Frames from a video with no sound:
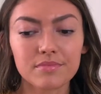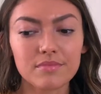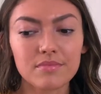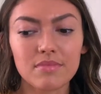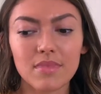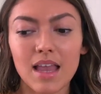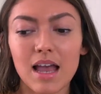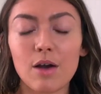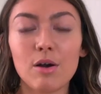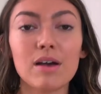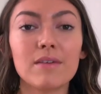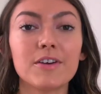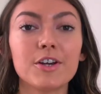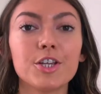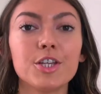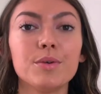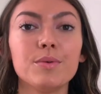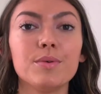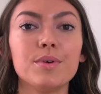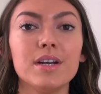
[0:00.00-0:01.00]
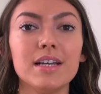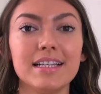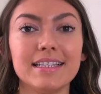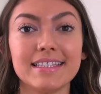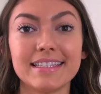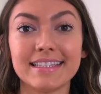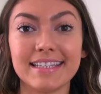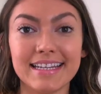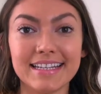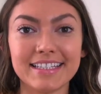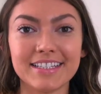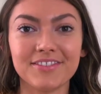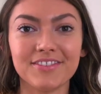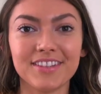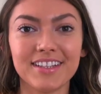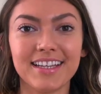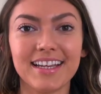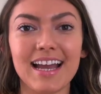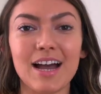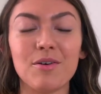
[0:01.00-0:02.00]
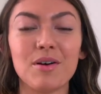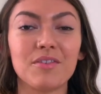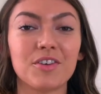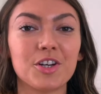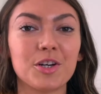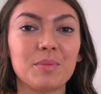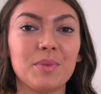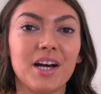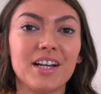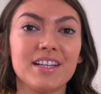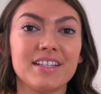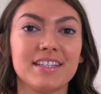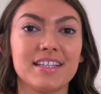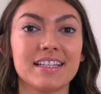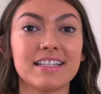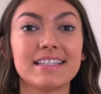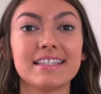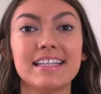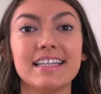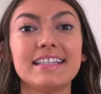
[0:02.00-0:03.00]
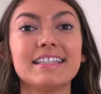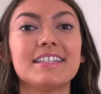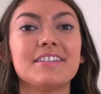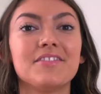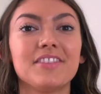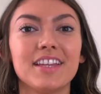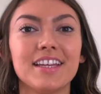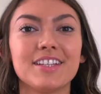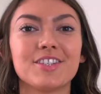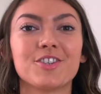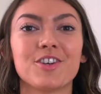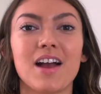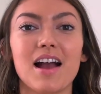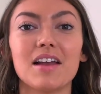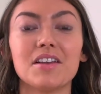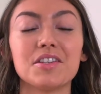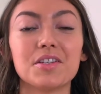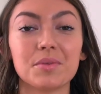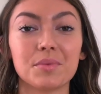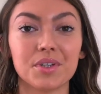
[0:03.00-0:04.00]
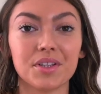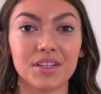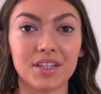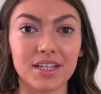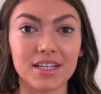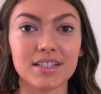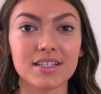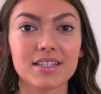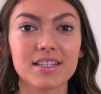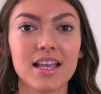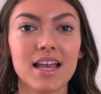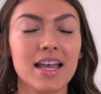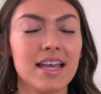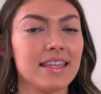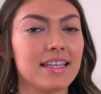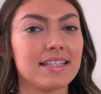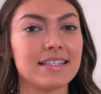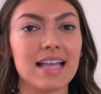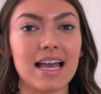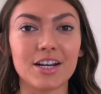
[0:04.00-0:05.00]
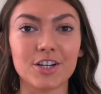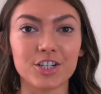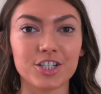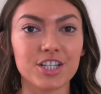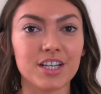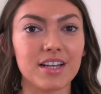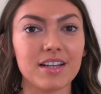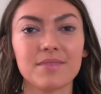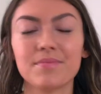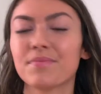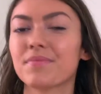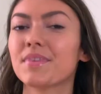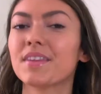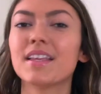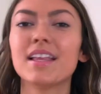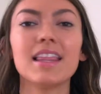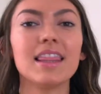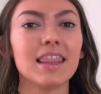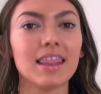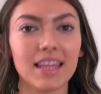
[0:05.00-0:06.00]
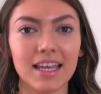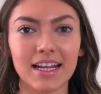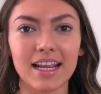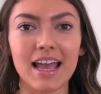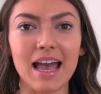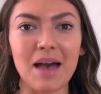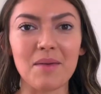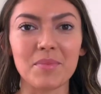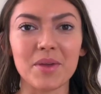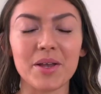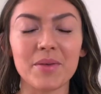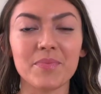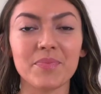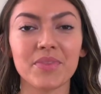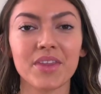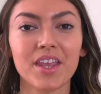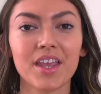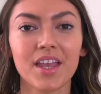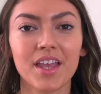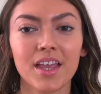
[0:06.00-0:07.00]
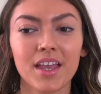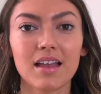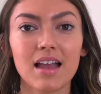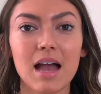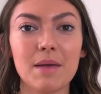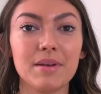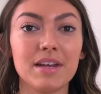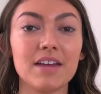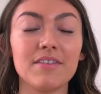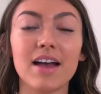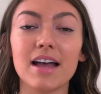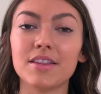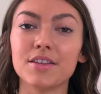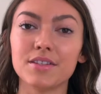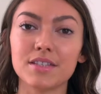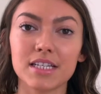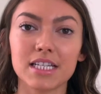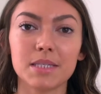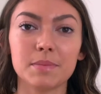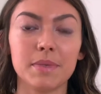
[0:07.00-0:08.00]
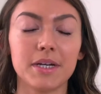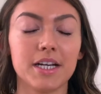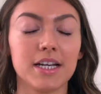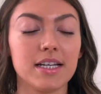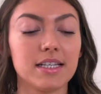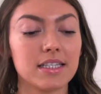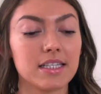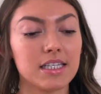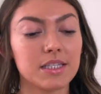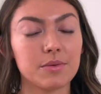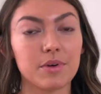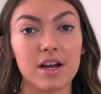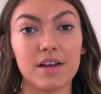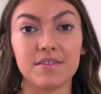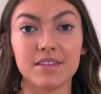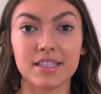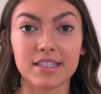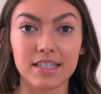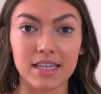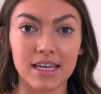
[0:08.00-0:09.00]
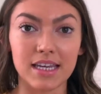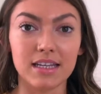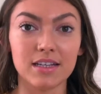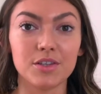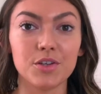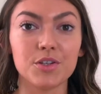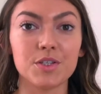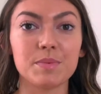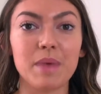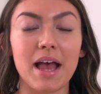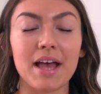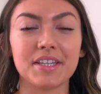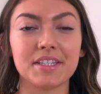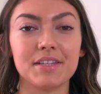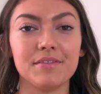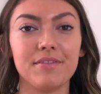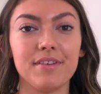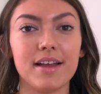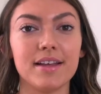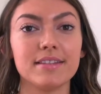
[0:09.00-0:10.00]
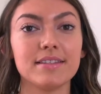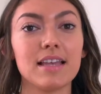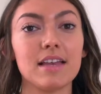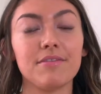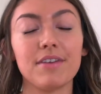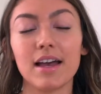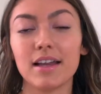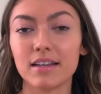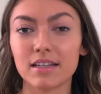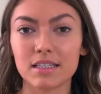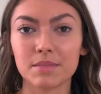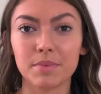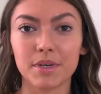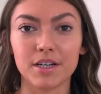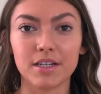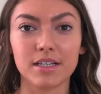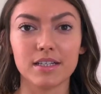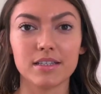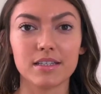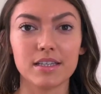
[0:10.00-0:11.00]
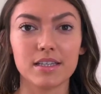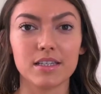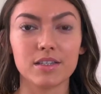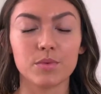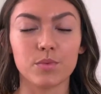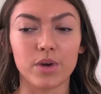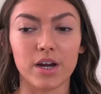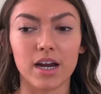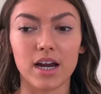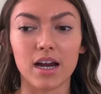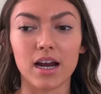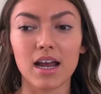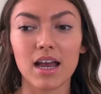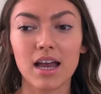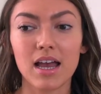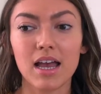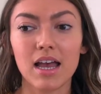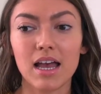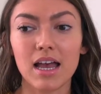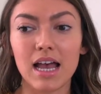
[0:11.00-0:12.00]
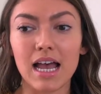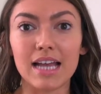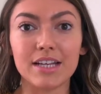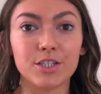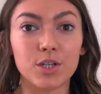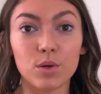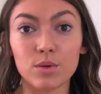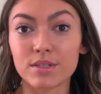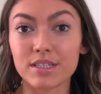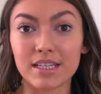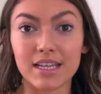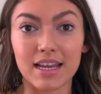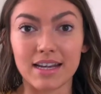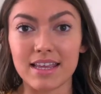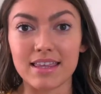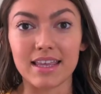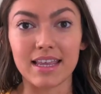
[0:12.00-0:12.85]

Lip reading: however your body is instinctively trying to release this energy, let it happen. I mean, I've had those experiences where I've seen those past events. I've had experiences where I don't see anything